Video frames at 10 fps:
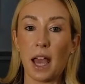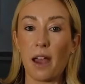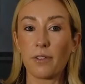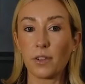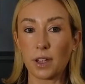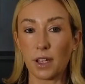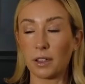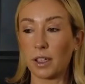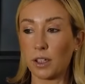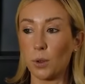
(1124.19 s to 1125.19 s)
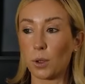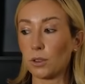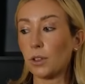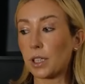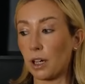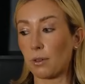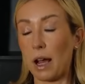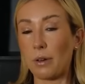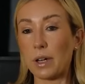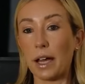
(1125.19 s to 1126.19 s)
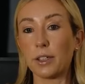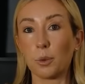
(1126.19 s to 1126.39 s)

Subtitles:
everything that you're looking around at,